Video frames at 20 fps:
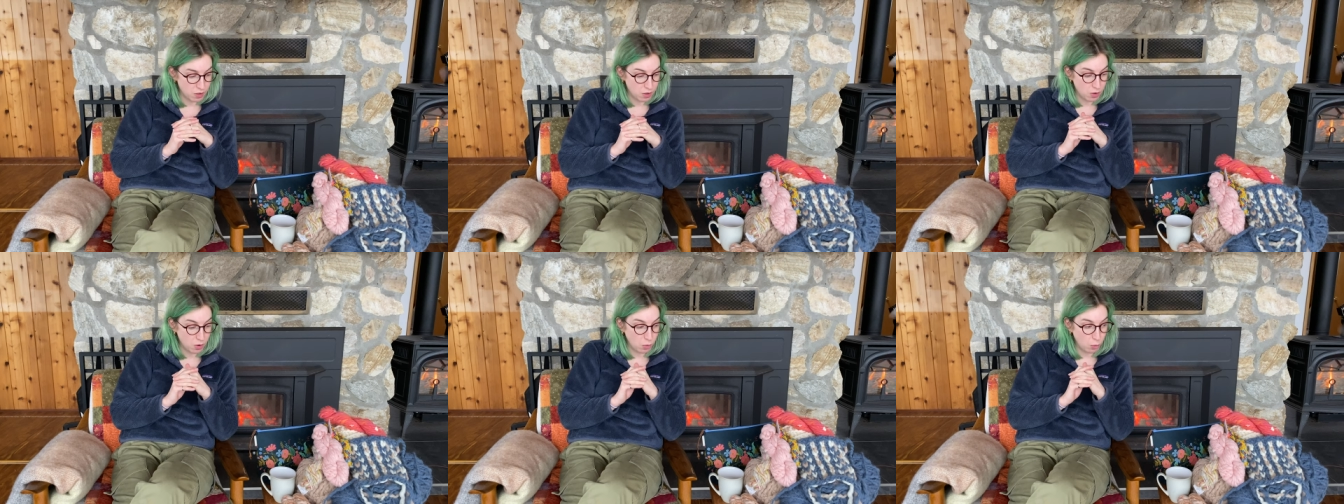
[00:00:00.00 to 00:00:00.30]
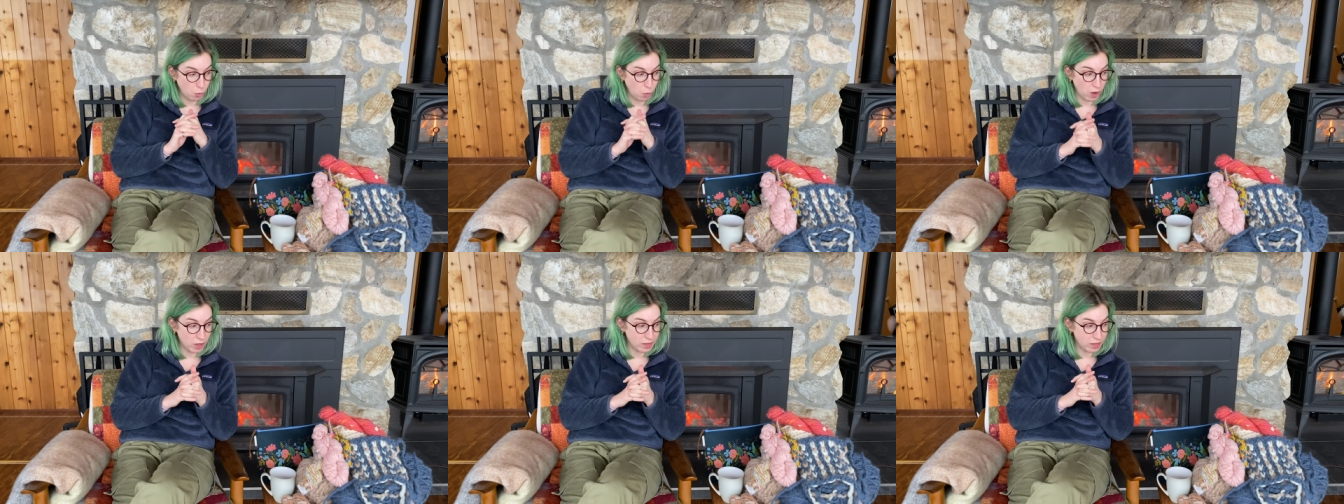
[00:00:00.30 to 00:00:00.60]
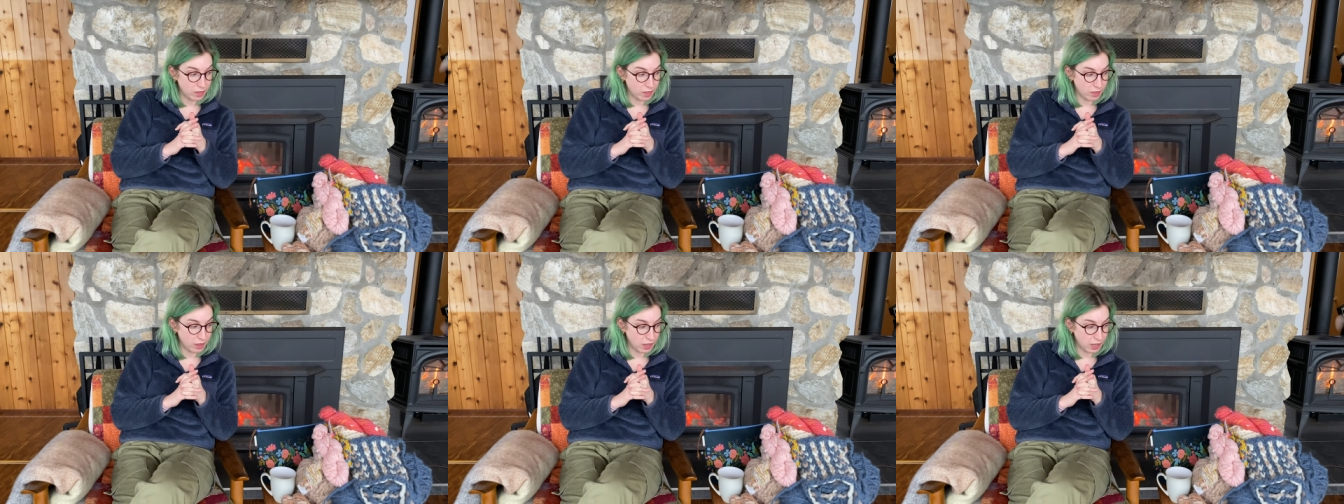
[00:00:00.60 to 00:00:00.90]

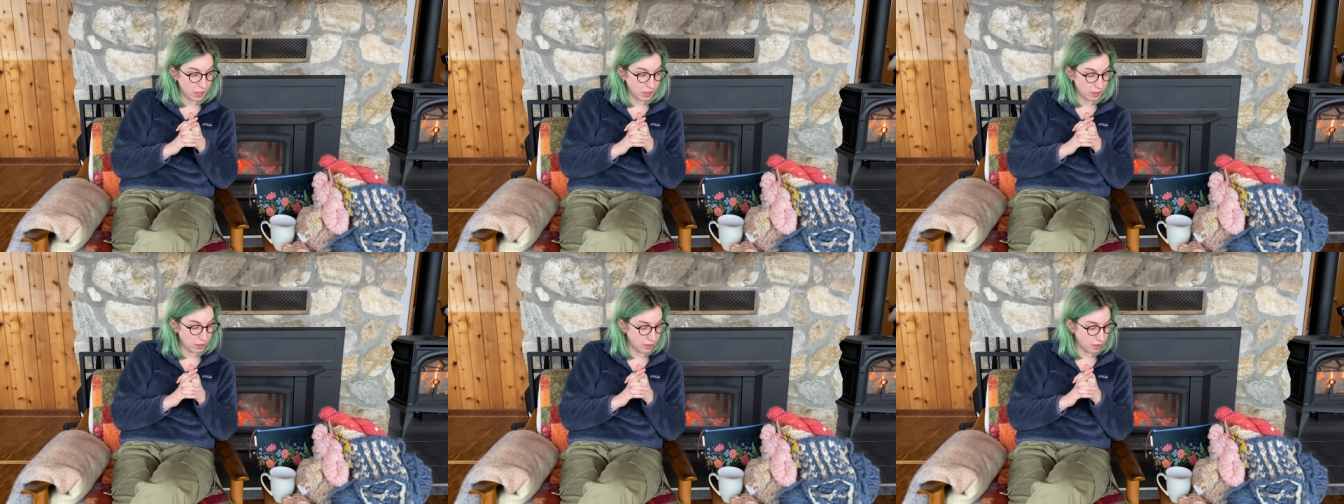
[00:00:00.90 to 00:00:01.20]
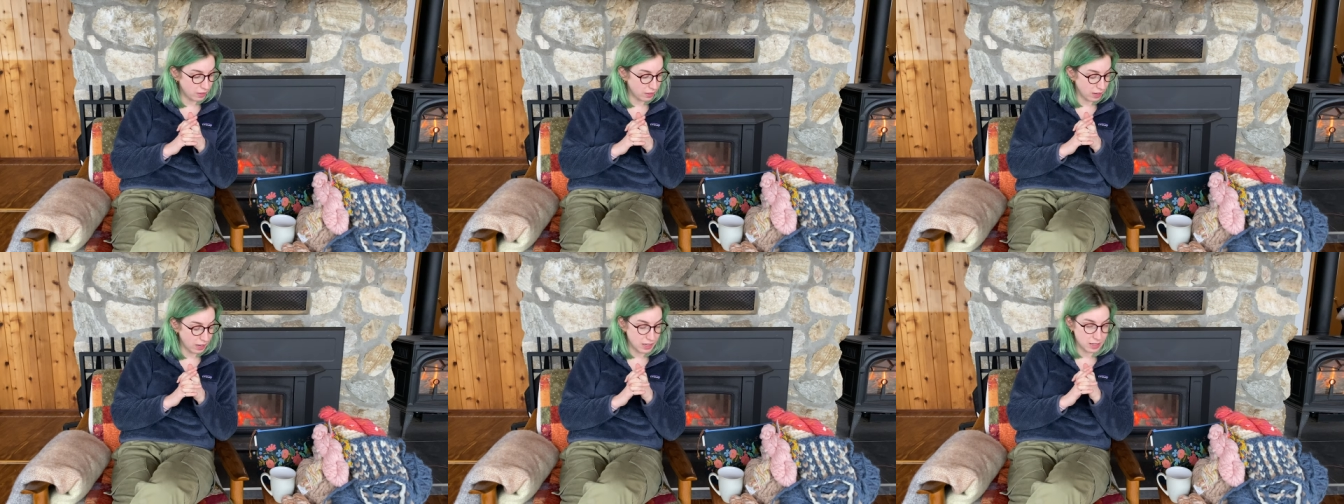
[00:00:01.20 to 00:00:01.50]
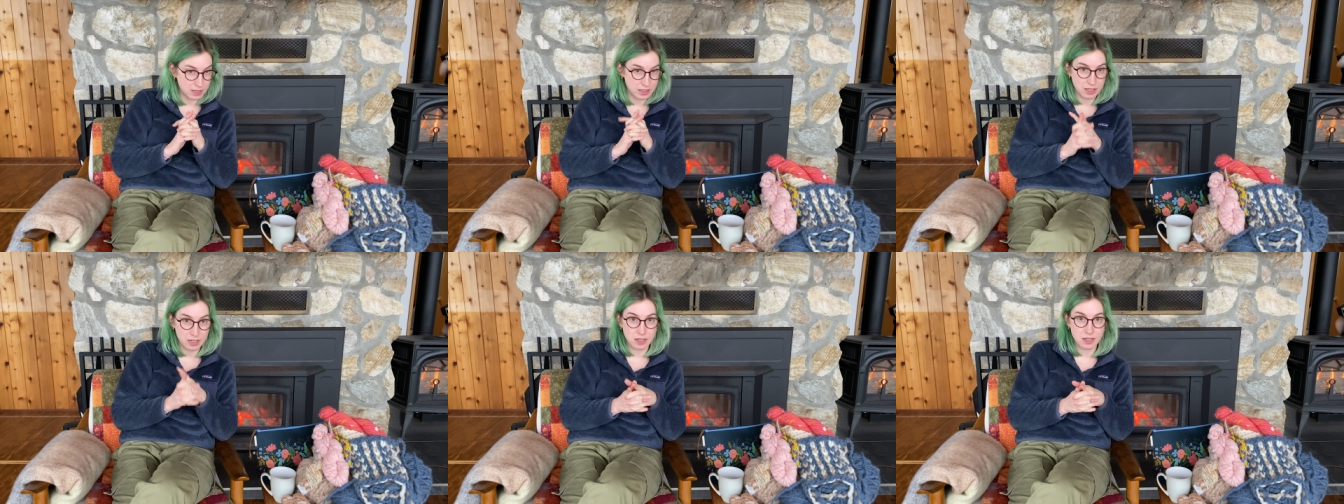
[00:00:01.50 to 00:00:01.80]
One thing that I
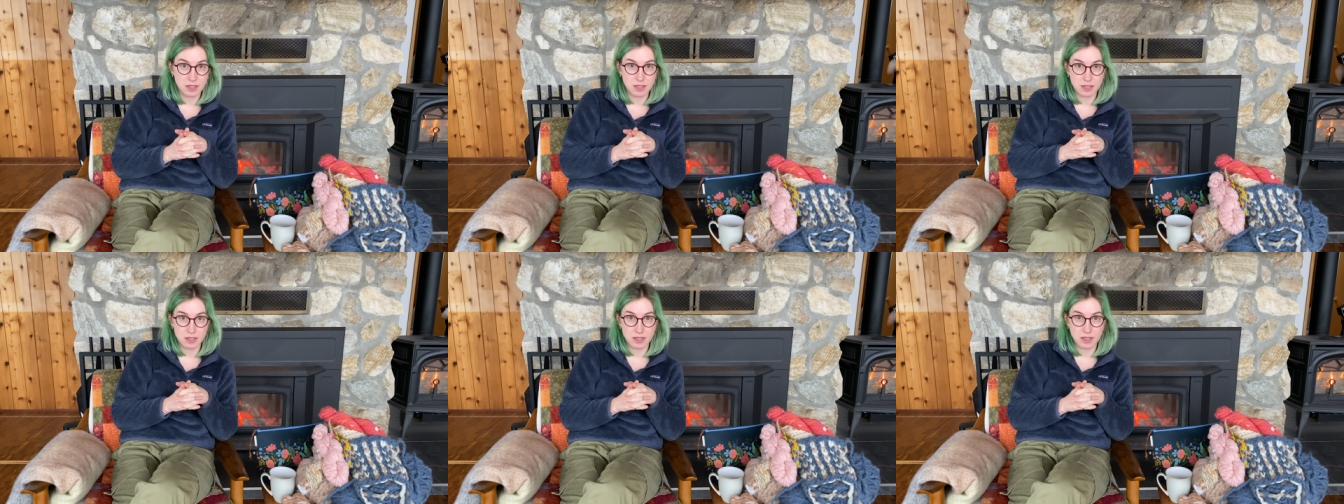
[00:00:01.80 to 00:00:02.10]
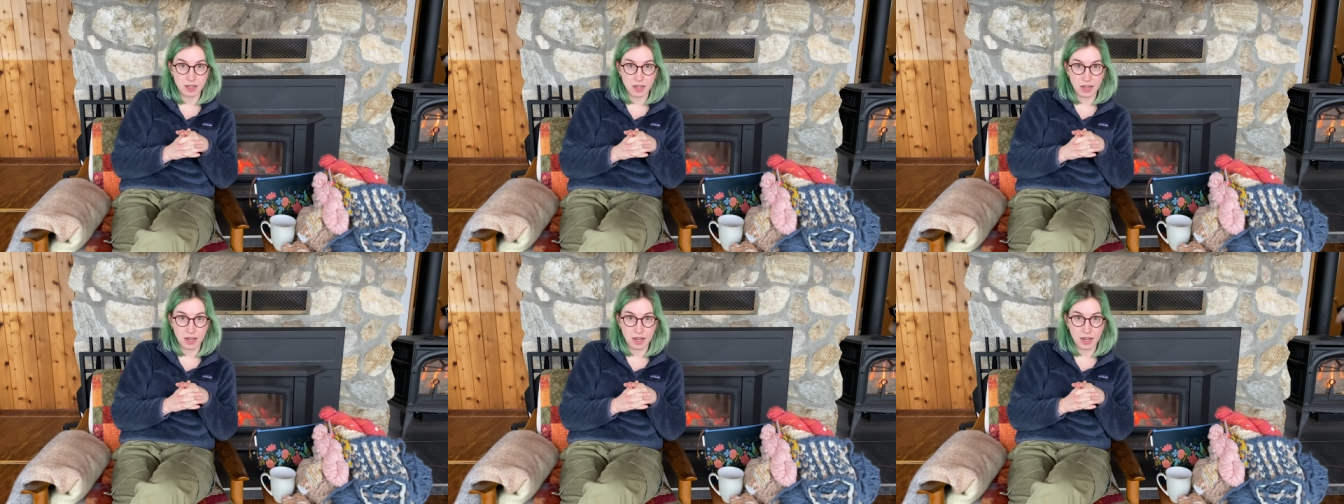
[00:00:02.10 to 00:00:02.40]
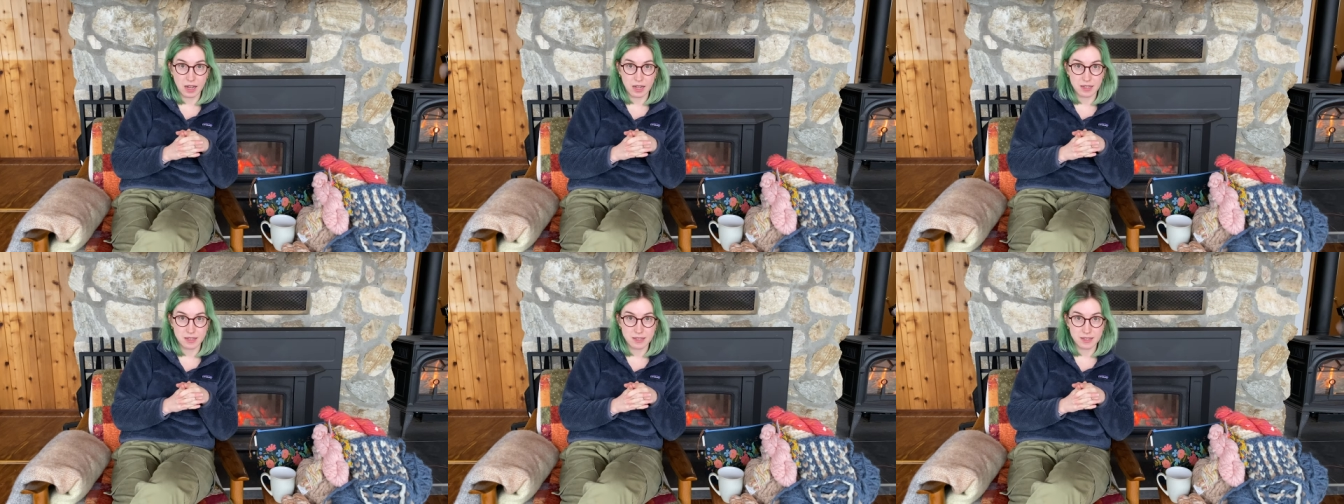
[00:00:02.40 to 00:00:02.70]
did
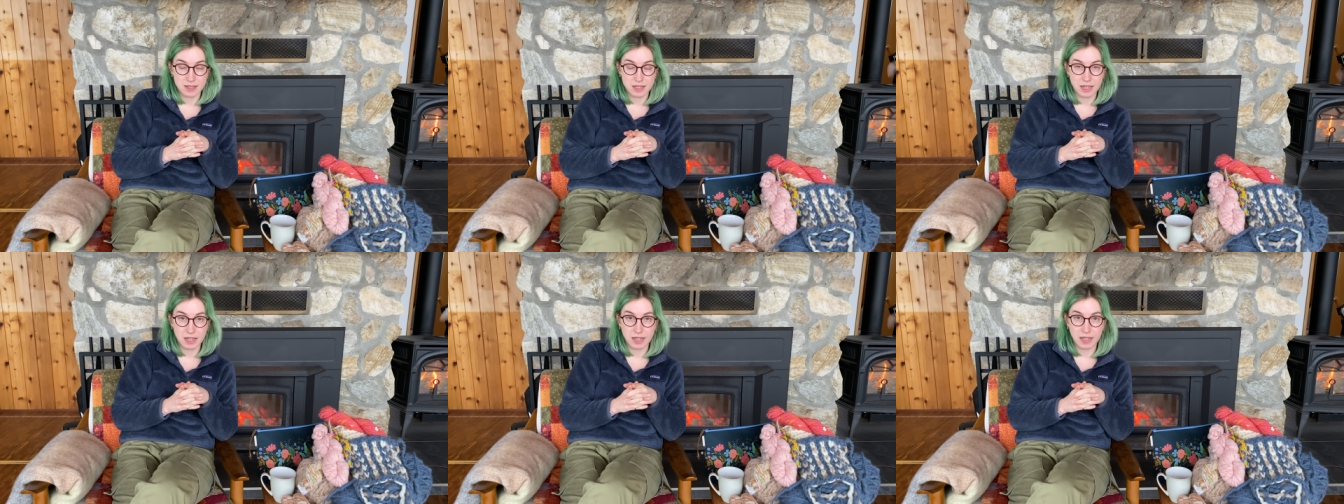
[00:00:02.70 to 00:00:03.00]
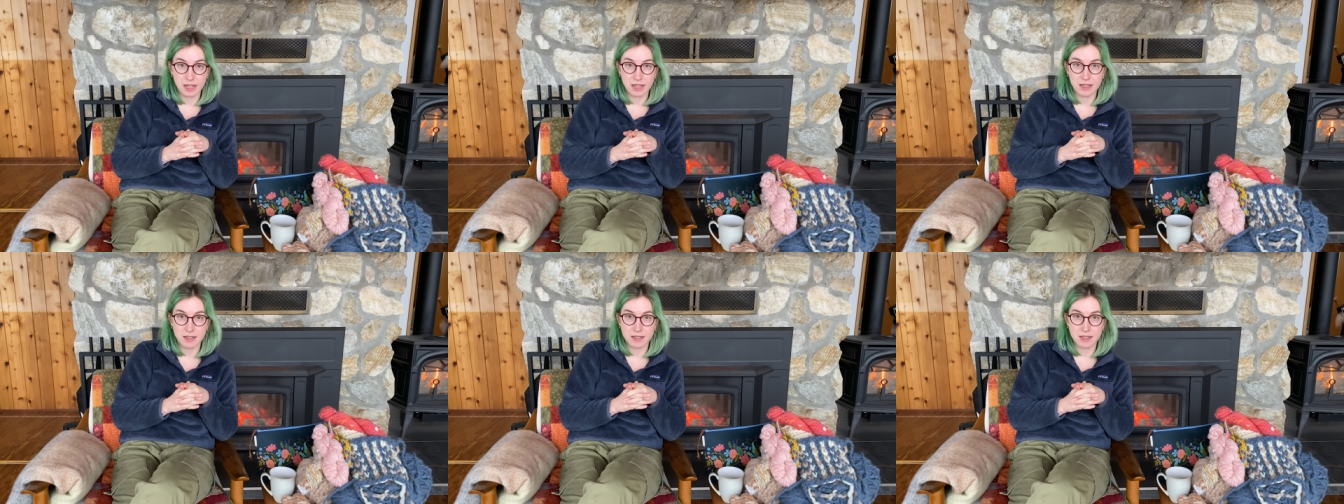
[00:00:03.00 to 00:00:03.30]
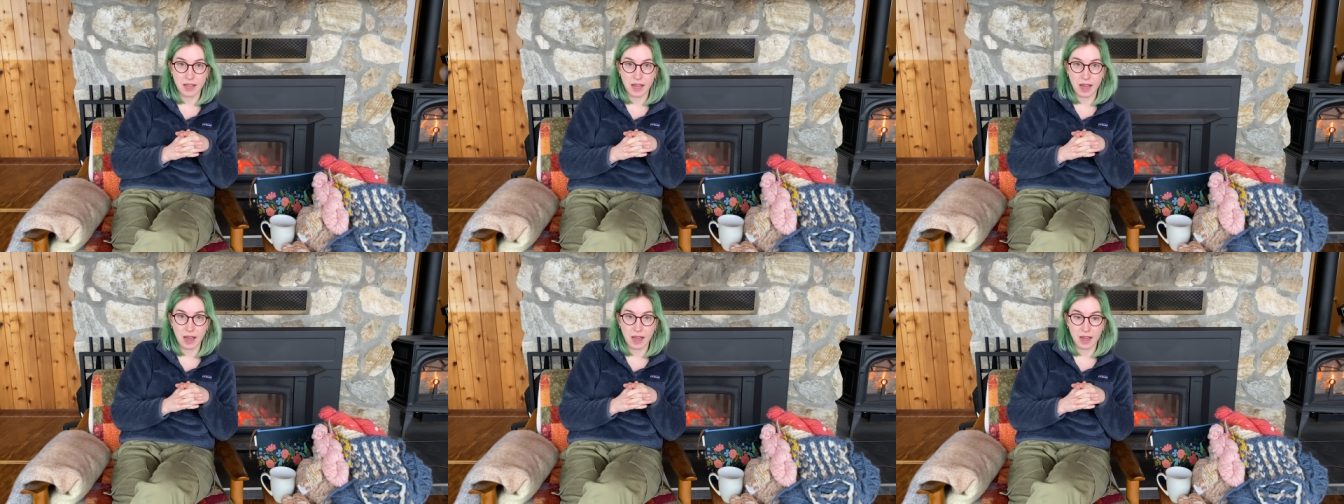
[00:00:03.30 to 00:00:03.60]
uh, see is
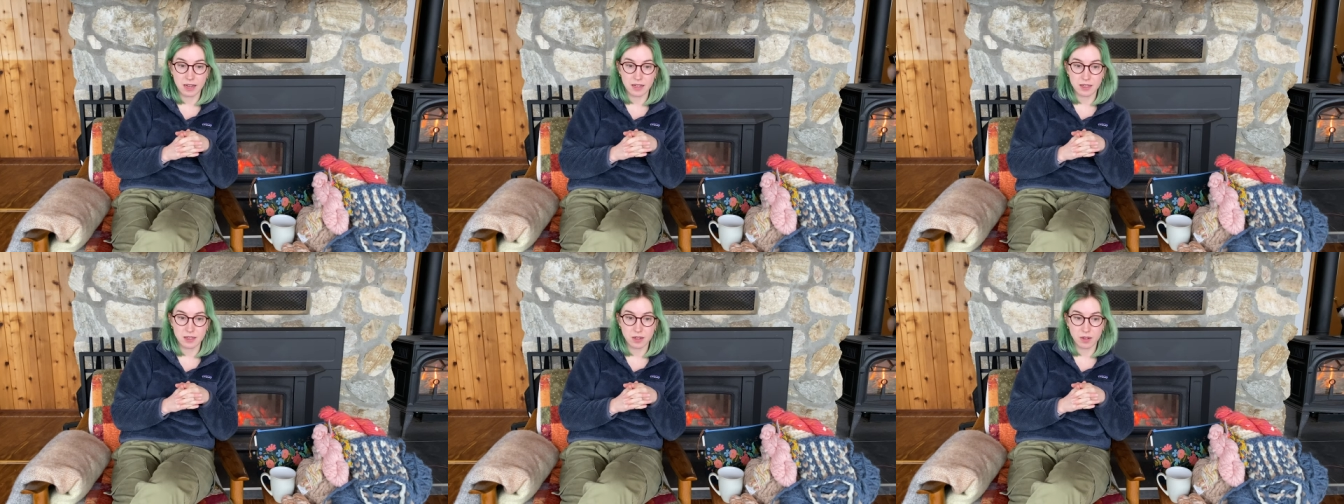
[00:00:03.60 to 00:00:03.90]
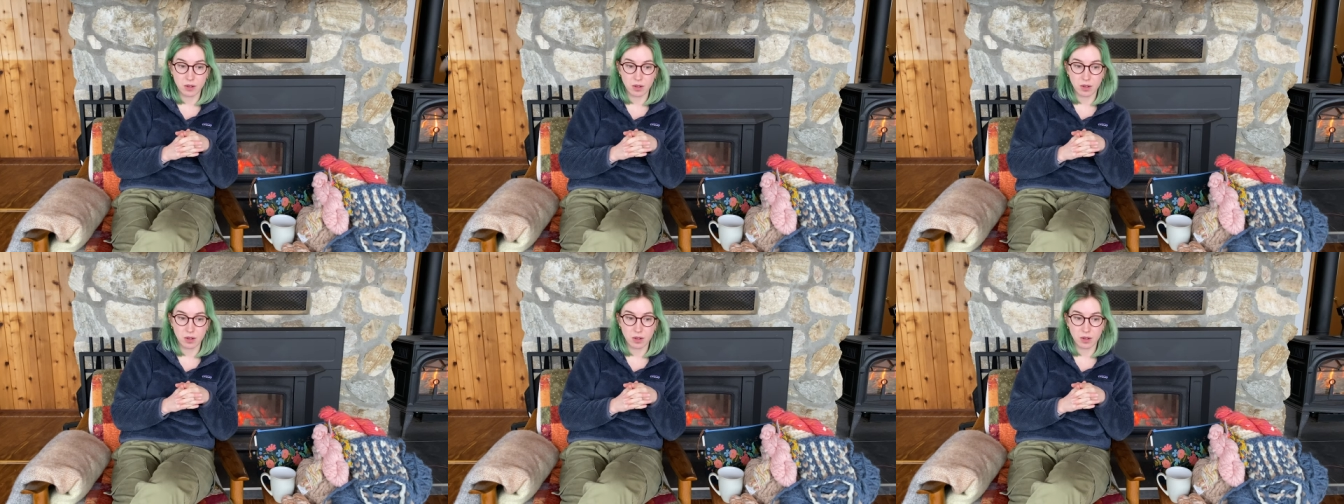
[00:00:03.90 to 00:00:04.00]
that